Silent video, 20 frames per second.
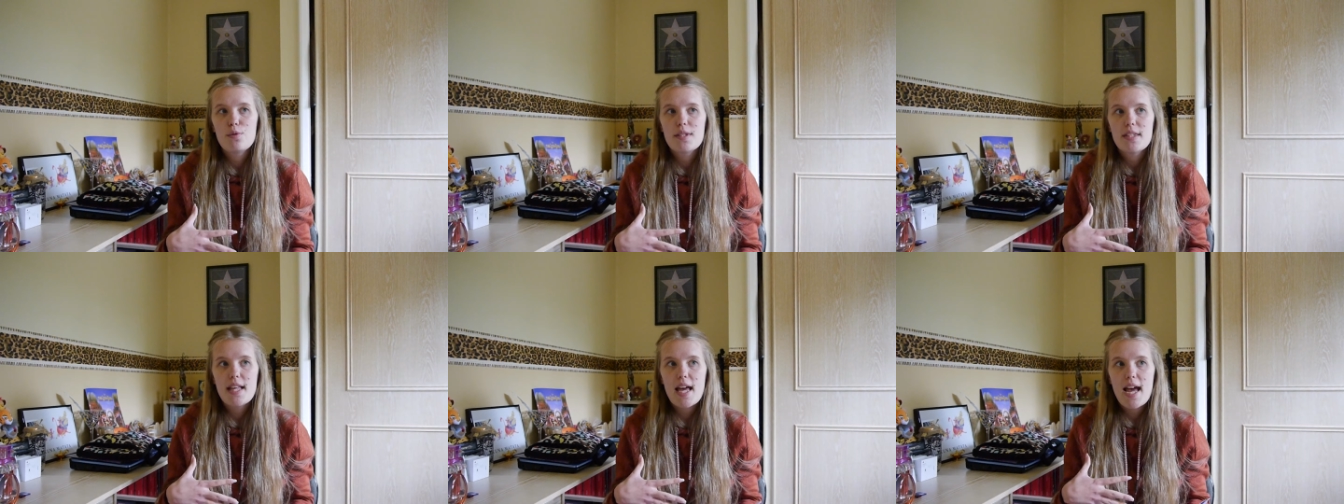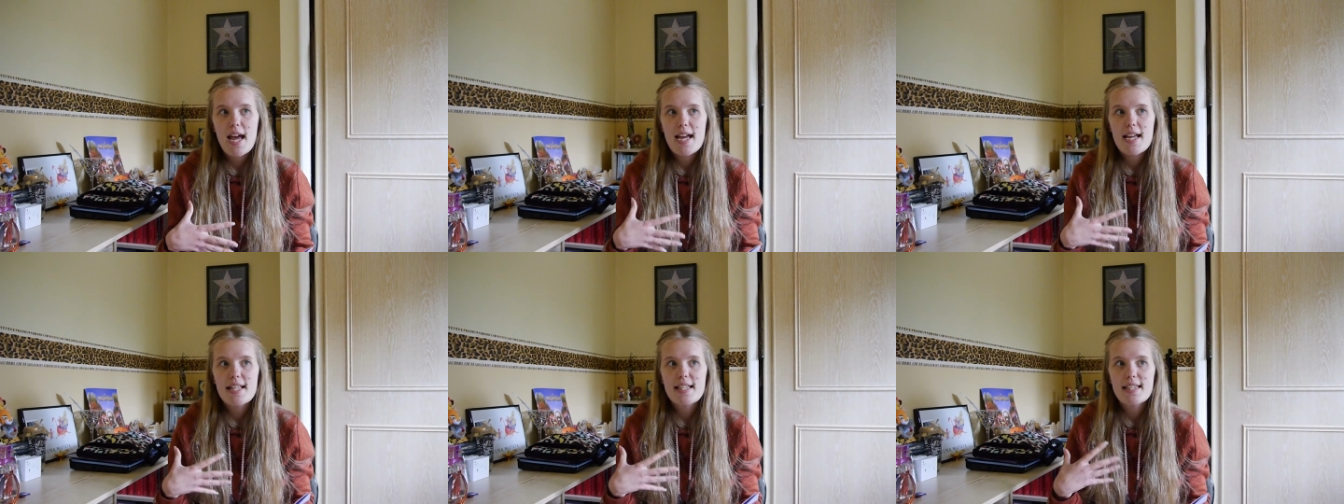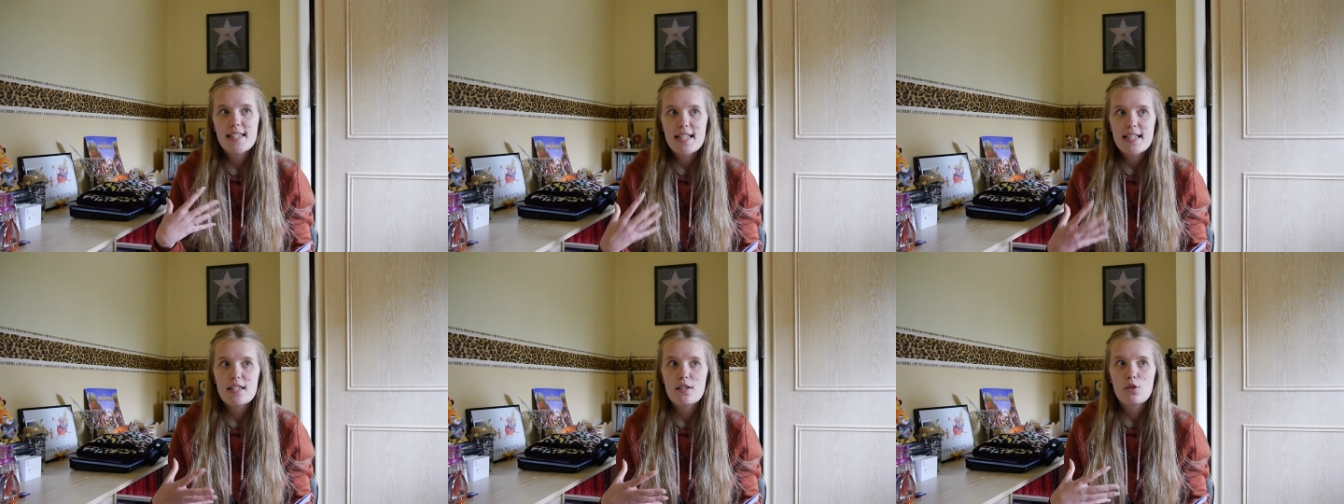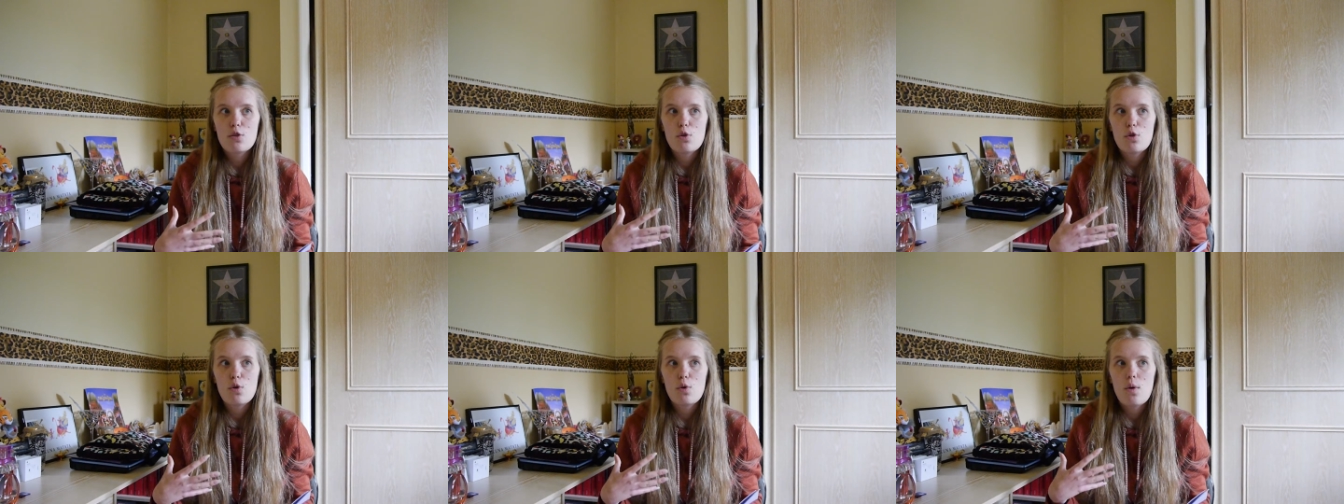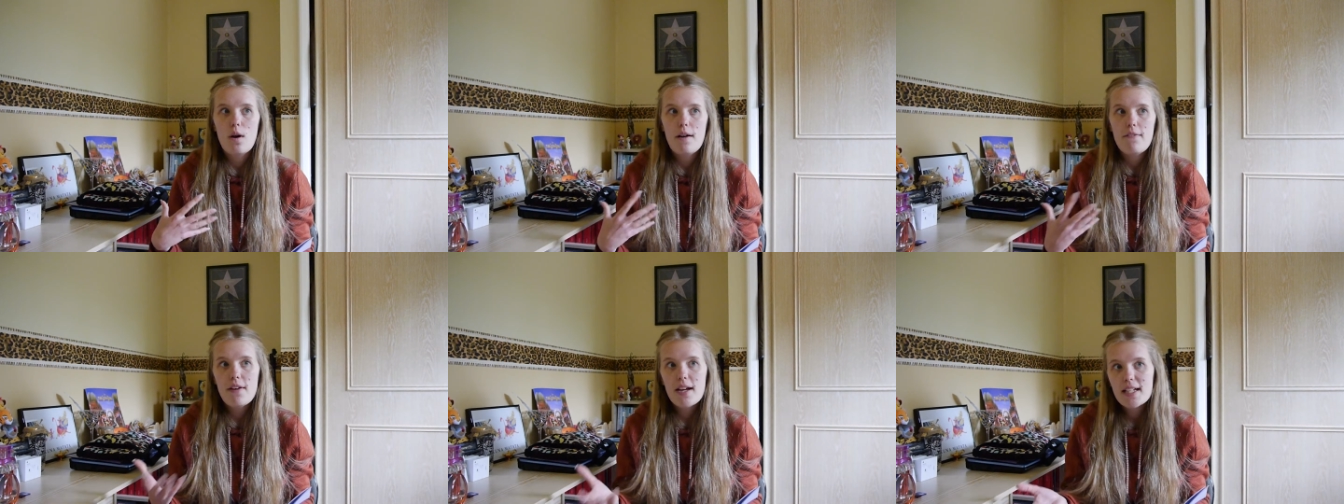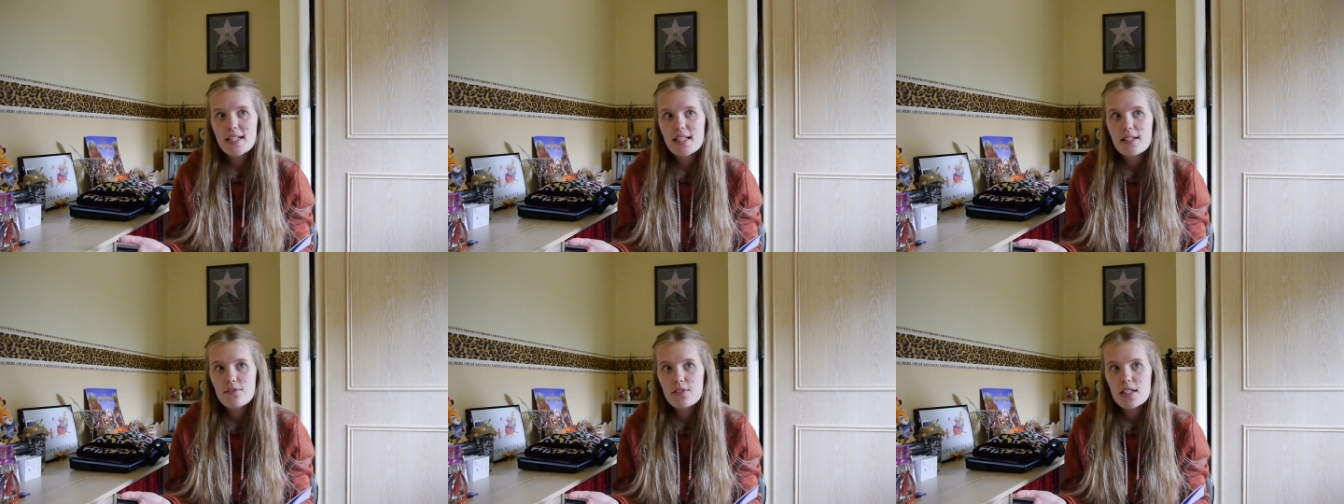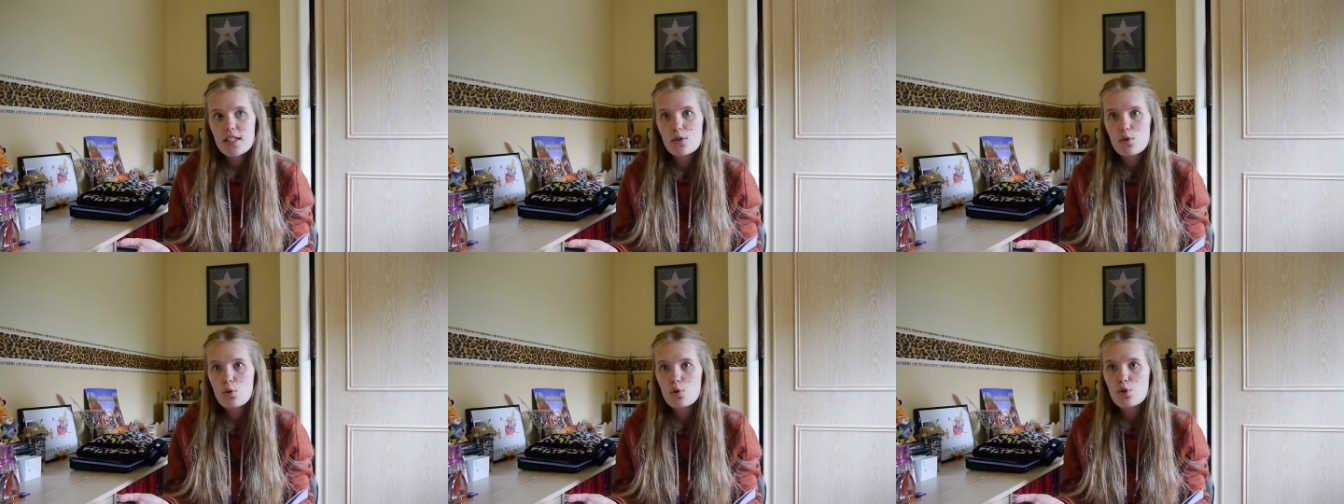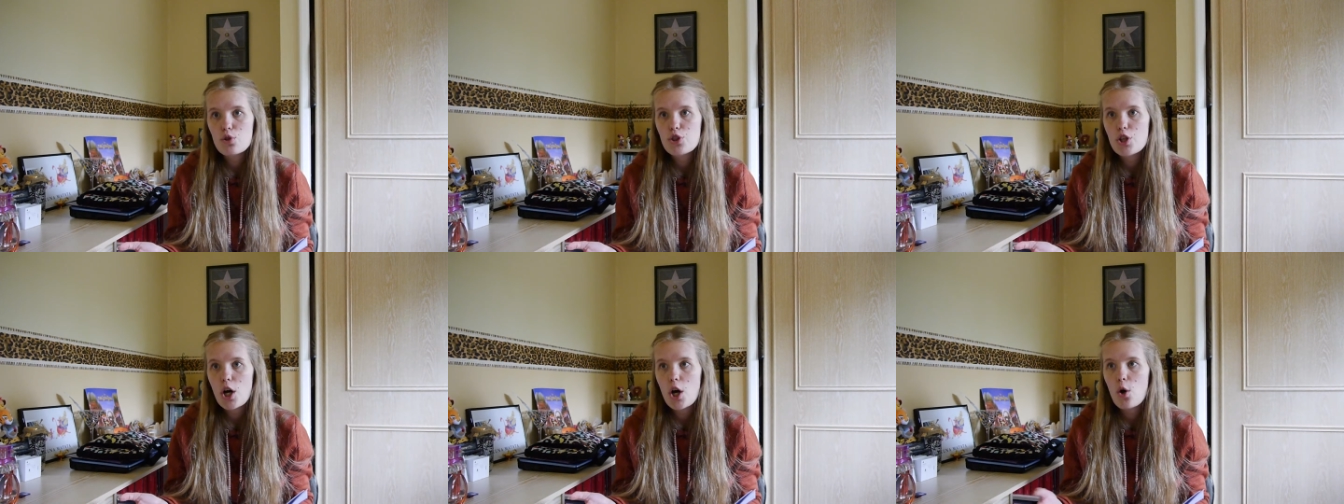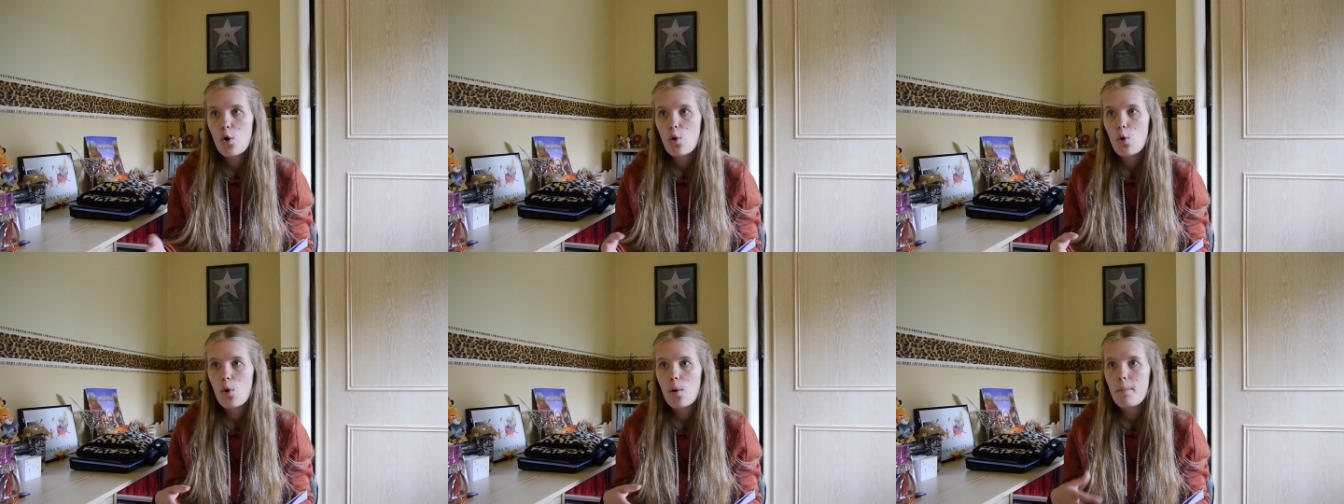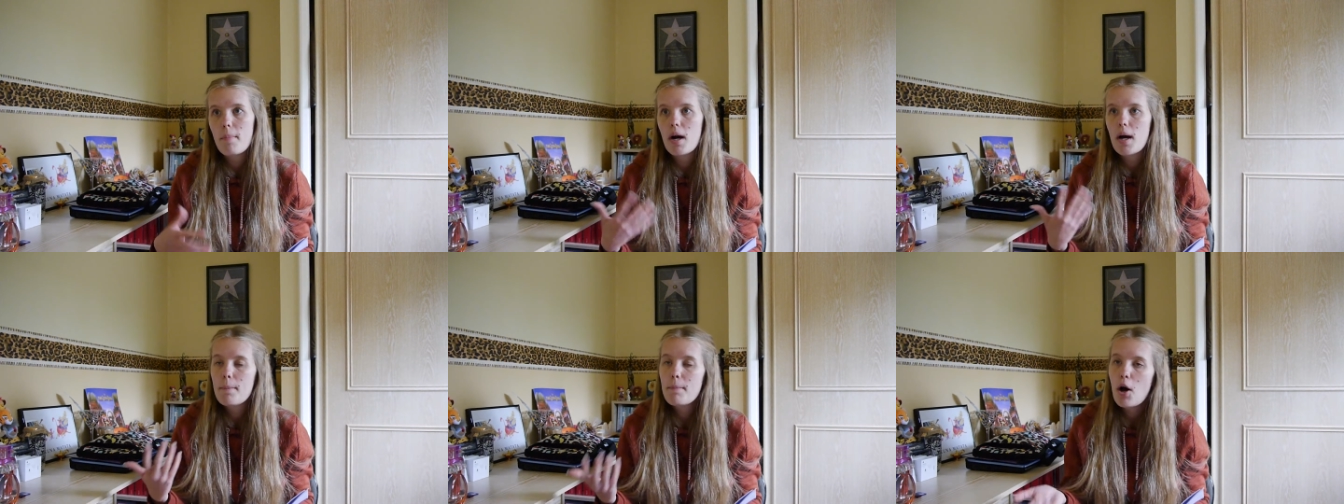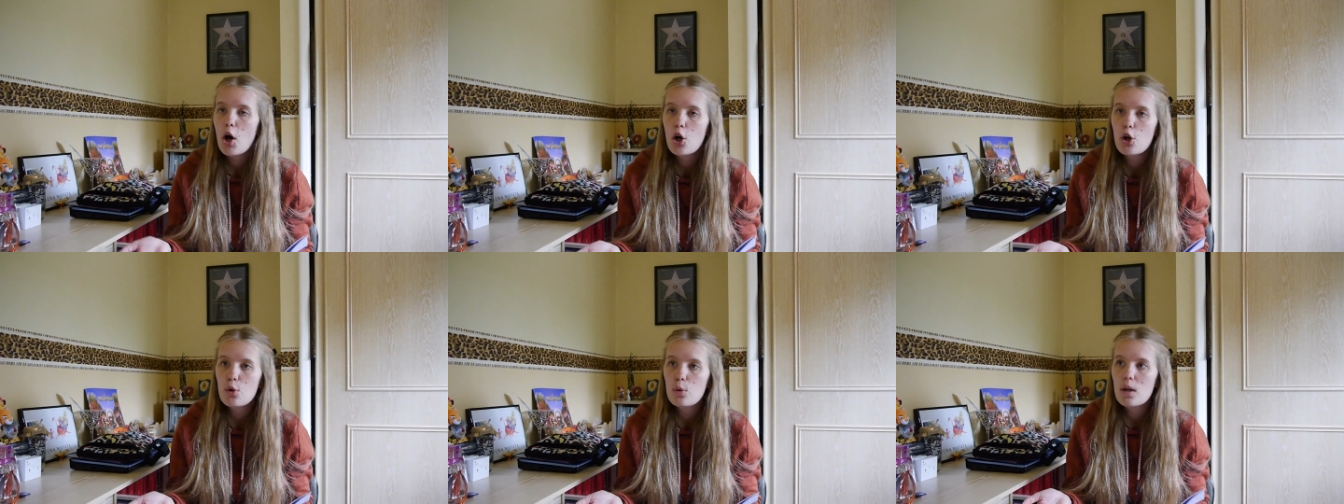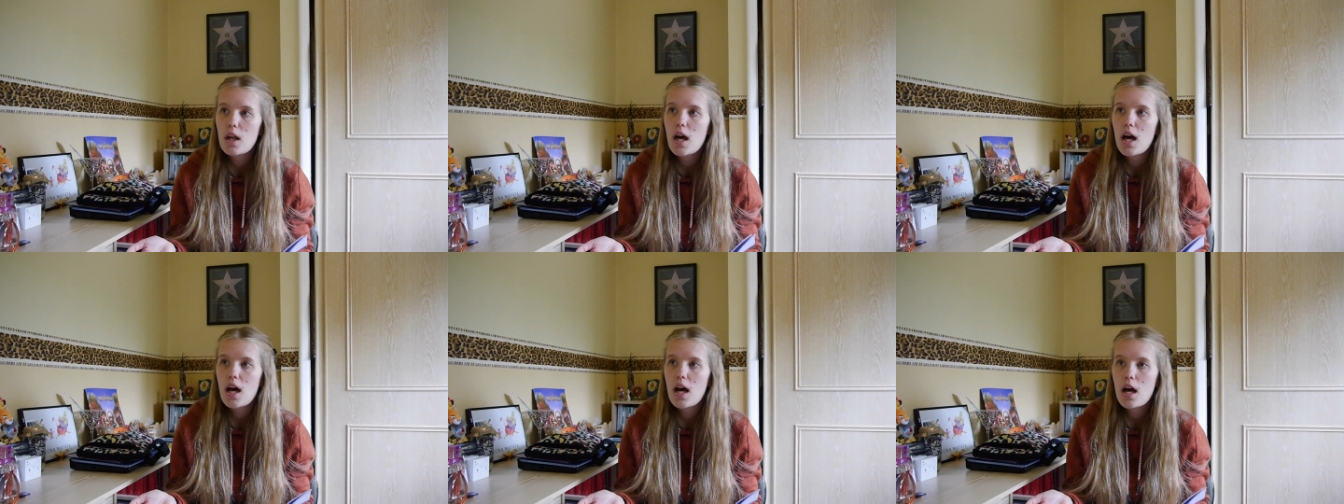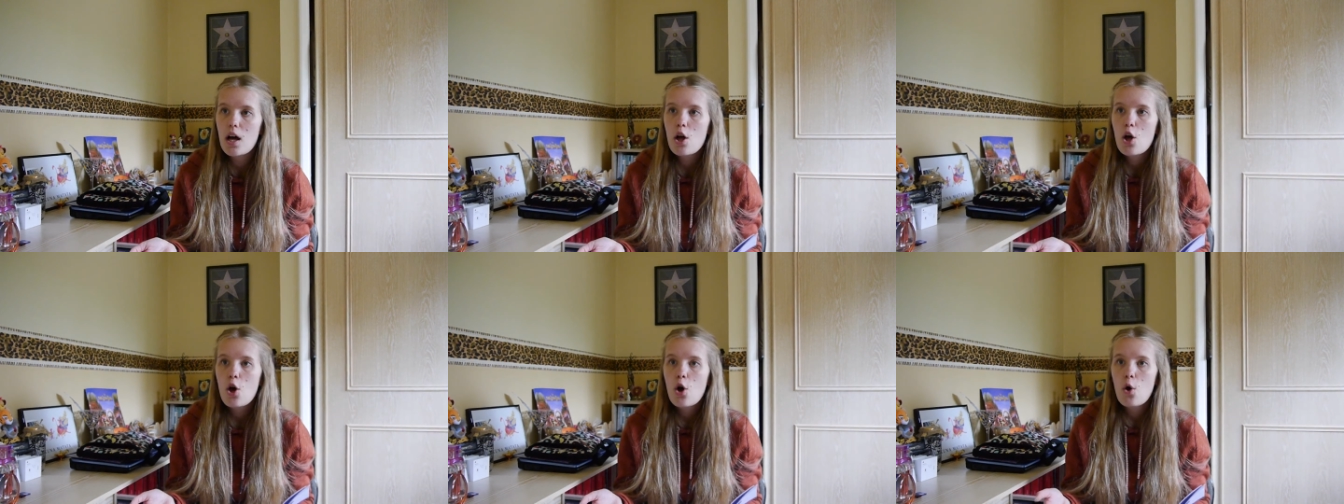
say, seasonal affective disorder or bipolar